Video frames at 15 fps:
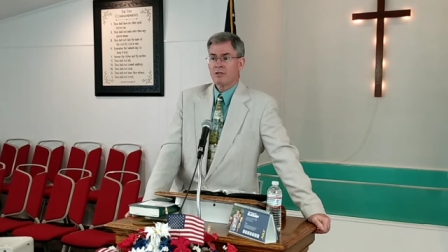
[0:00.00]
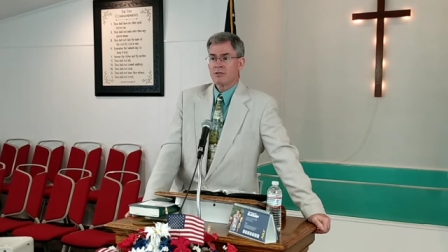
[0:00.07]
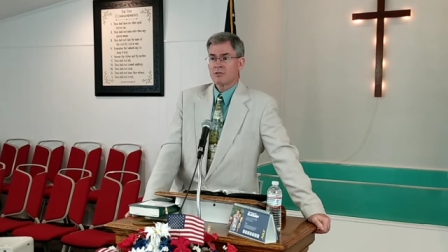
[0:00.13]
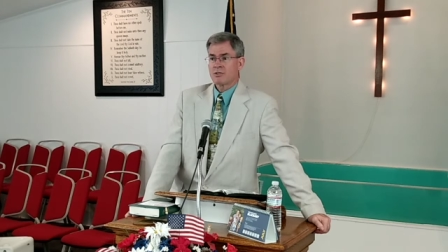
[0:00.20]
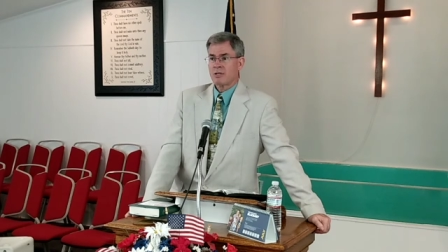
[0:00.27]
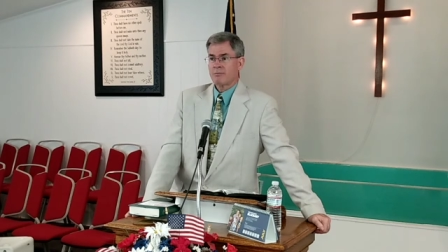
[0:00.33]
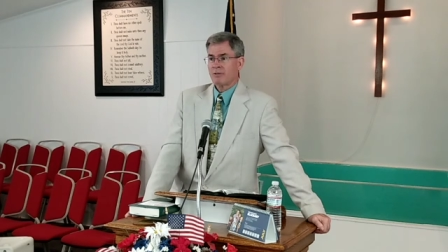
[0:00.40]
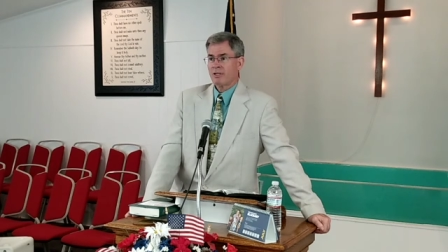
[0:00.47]

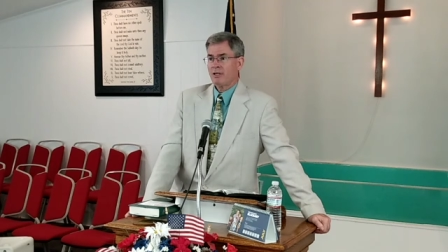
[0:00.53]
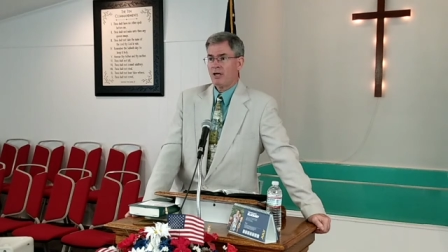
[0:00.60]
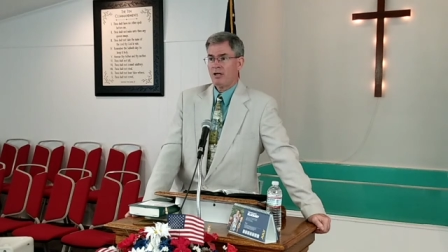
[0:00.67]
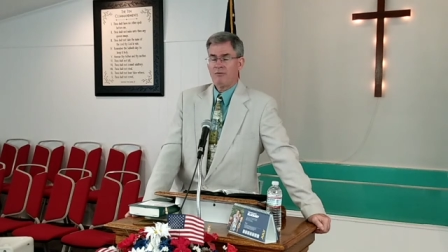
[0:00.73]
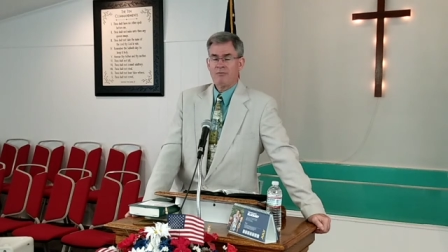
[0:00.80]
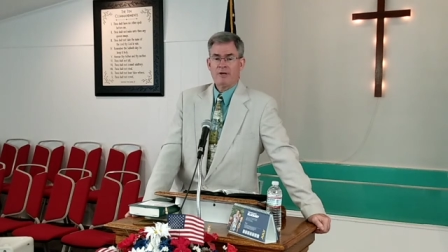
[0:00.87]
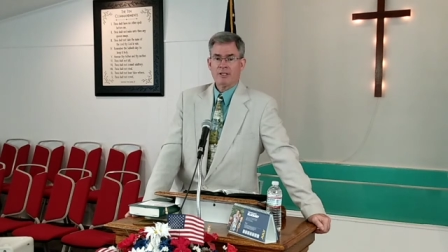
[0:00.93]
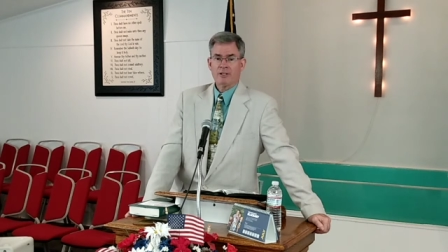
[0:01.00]
Something got
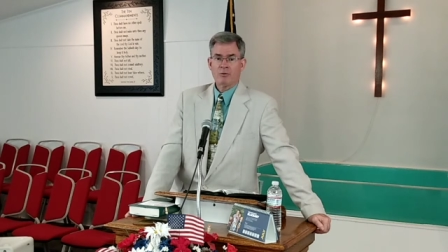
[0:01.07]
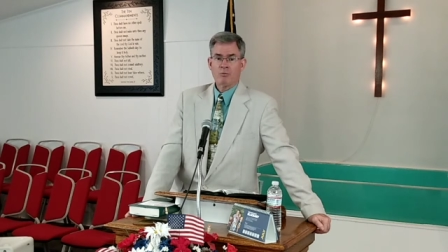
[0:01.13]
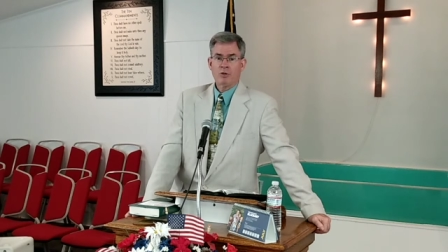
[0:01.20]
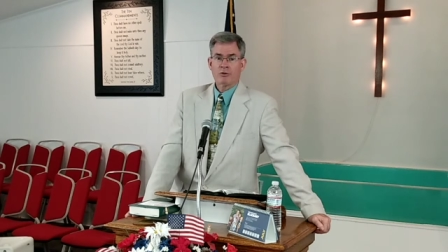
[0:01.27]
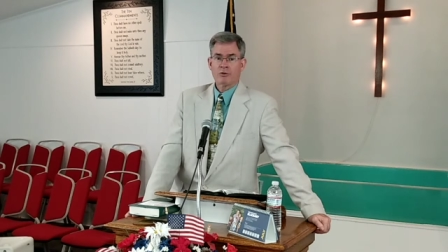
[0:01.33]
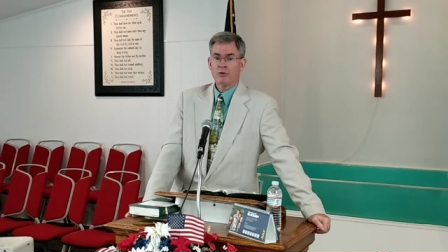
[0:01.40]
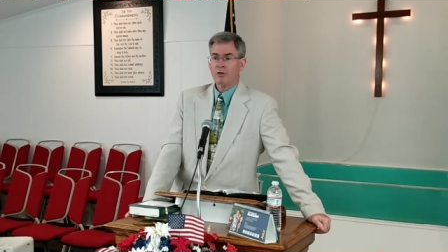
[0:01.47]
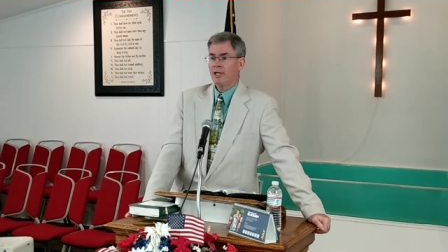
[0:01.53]
affected
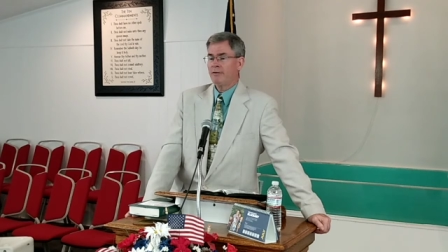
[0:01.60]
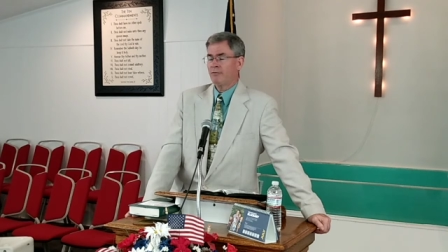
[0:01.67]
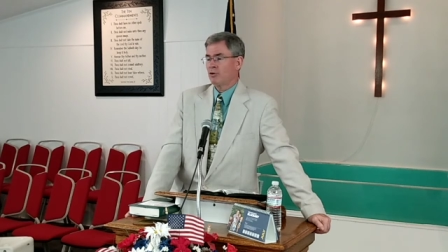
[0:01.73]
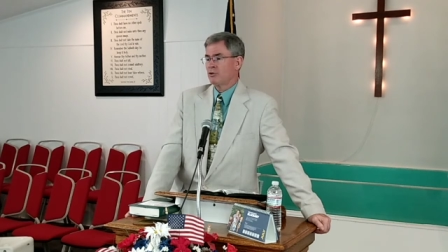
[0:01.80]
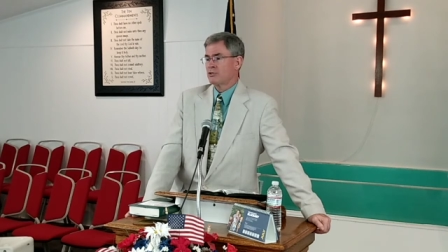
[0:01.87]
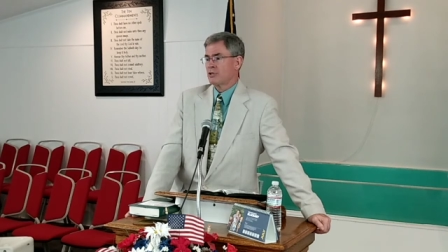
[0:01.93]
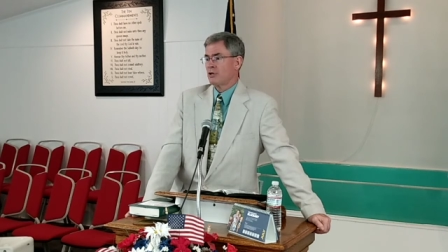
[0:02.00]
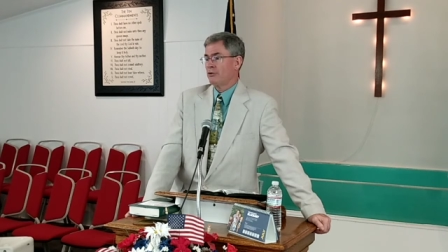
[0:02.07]
with her
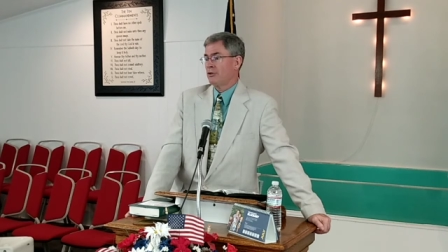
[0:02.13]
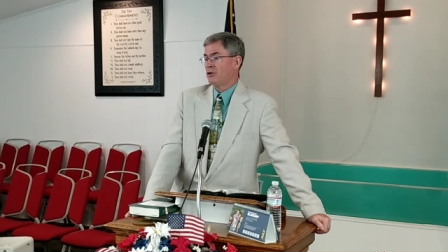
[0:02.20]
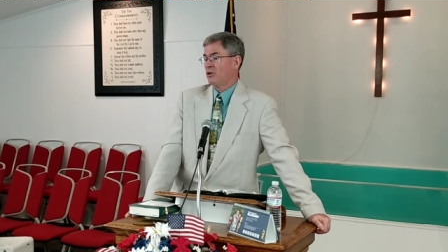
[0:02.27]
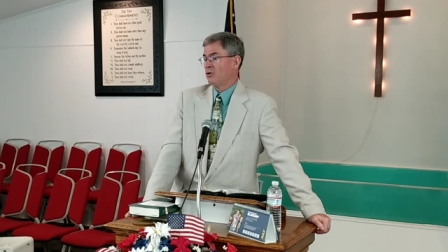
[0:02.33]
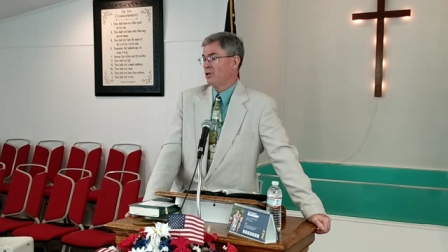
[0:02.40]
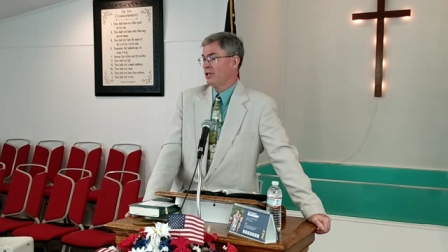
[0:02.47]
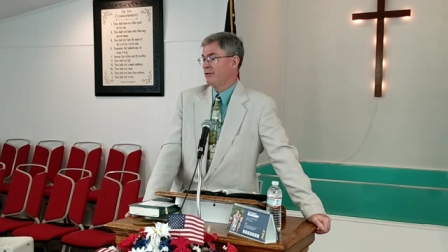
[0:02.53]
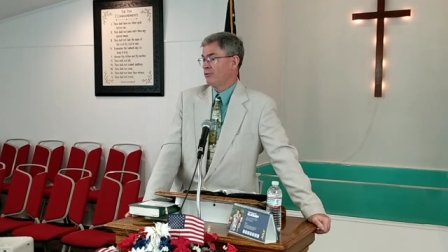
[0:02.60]
liver so that
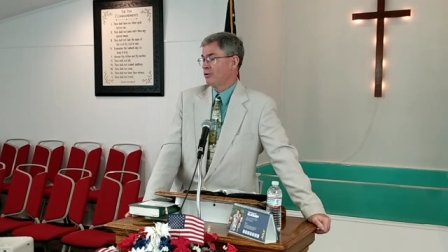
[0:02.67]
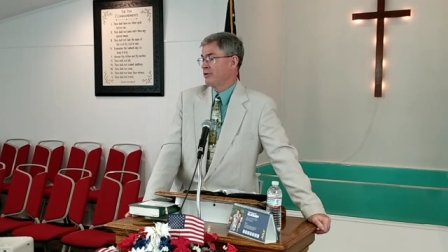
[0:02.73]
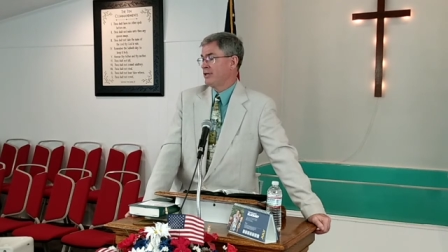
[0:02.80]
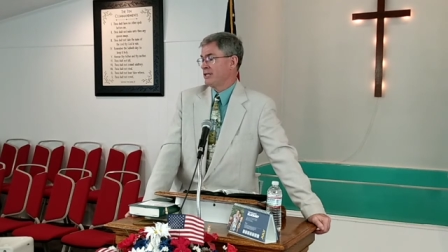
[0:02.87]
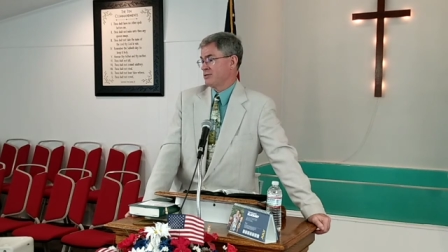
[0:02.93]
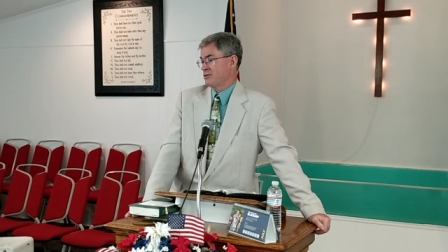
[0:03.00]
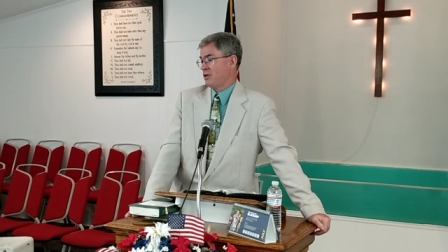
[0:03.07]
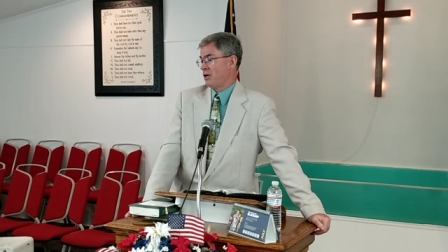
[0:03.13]
her liver
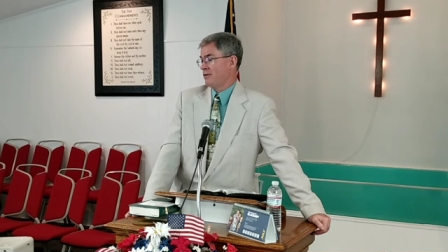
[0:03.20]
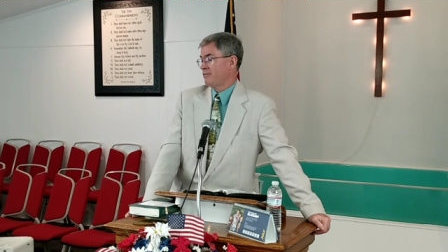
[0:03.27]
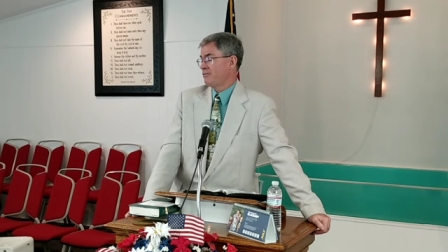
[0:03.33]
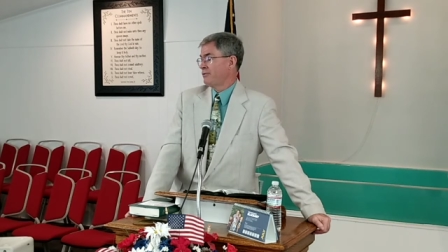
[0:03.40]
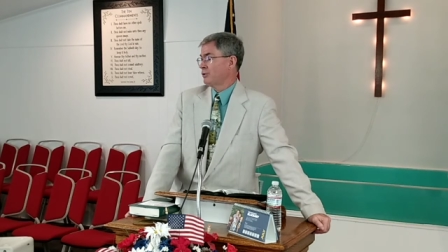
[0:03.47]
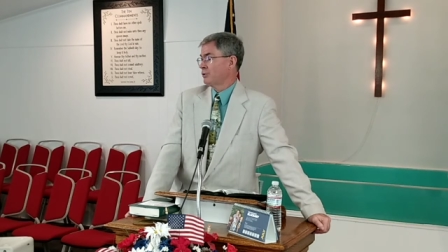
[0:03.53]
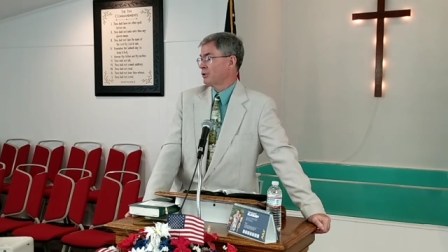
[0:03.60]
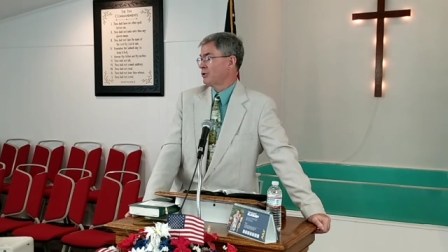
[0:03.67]
does not
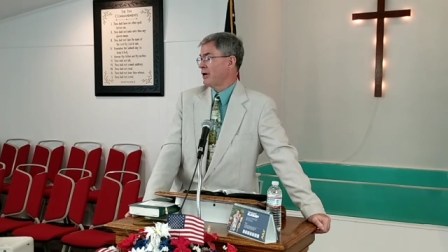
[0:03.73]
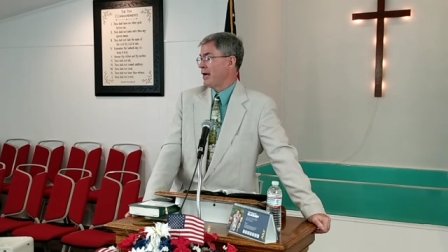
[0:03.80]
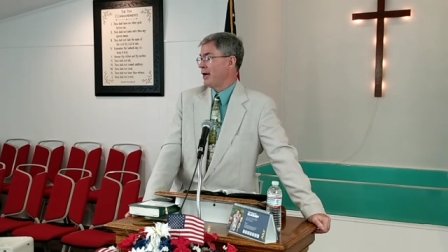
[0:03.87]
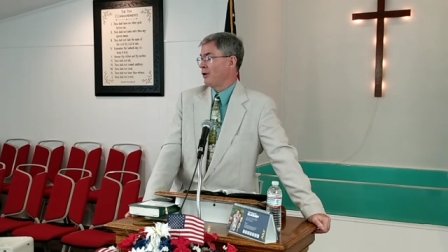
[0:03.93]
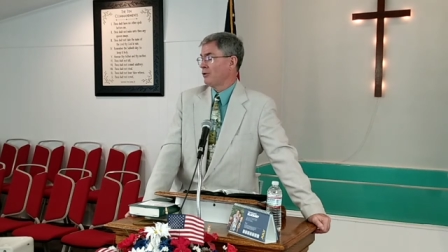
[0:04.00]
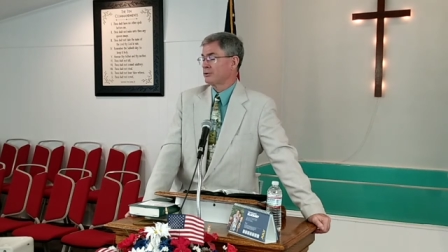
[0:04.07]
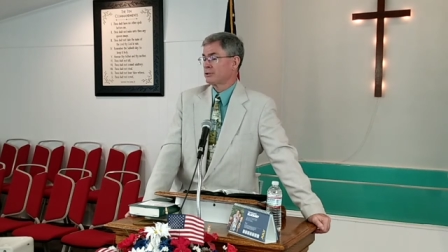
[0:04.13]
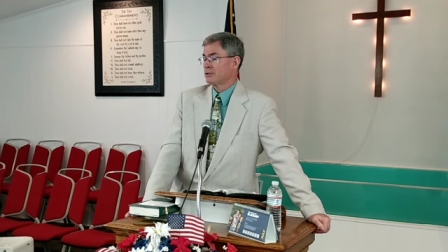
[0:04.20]
filter
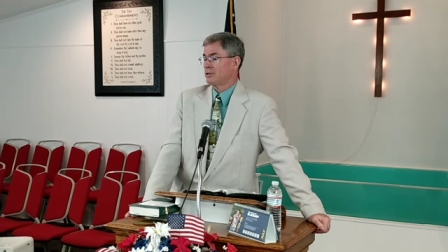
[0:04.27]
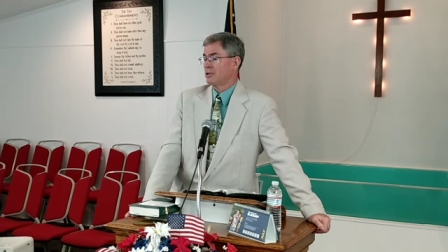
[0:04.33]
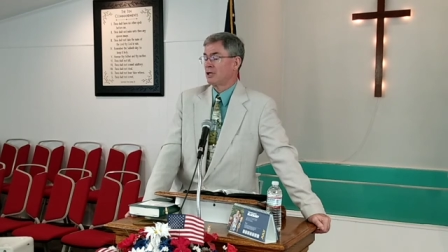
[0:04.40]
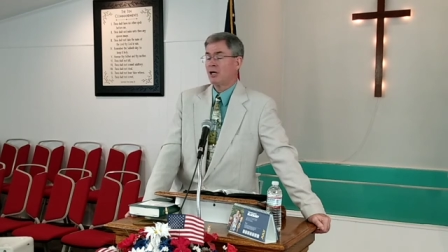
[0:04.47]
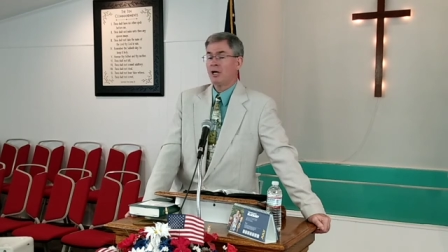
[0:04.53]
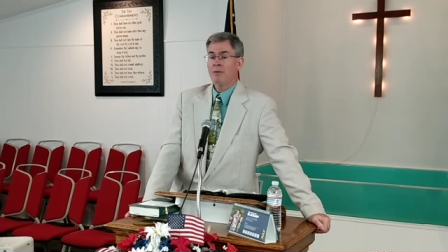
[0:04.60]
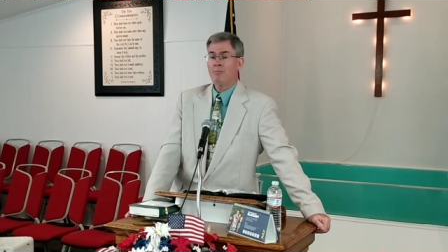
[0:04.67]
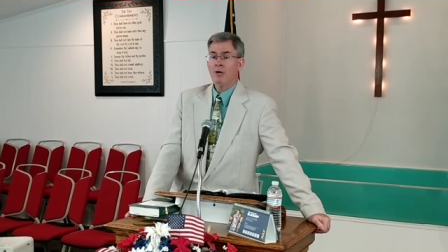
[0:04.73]
out
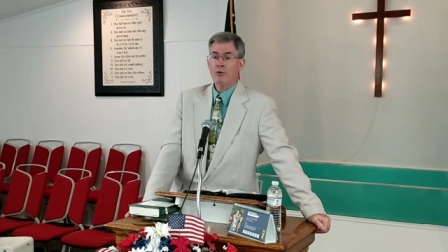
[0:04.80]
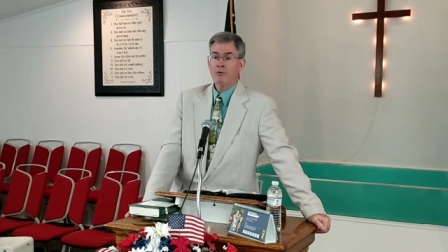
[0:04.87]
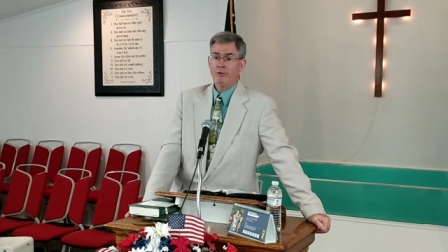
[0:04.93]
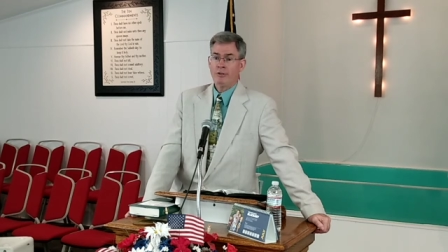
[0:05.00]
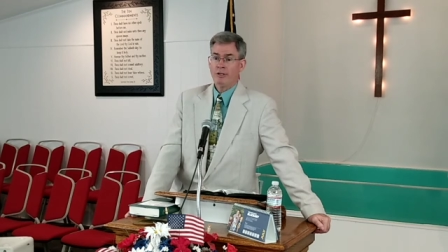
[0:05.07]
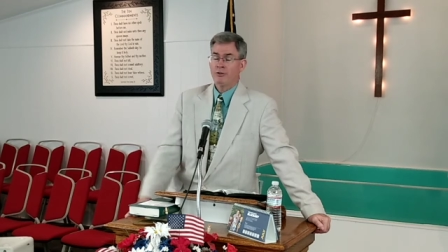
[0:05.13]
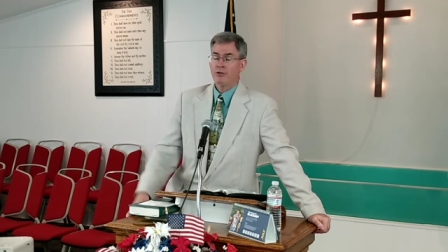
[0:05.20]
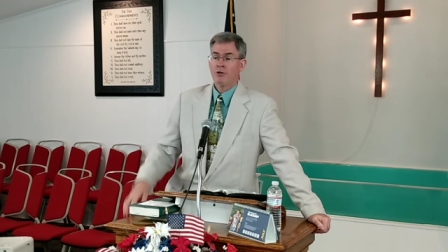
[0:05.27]
ammonia.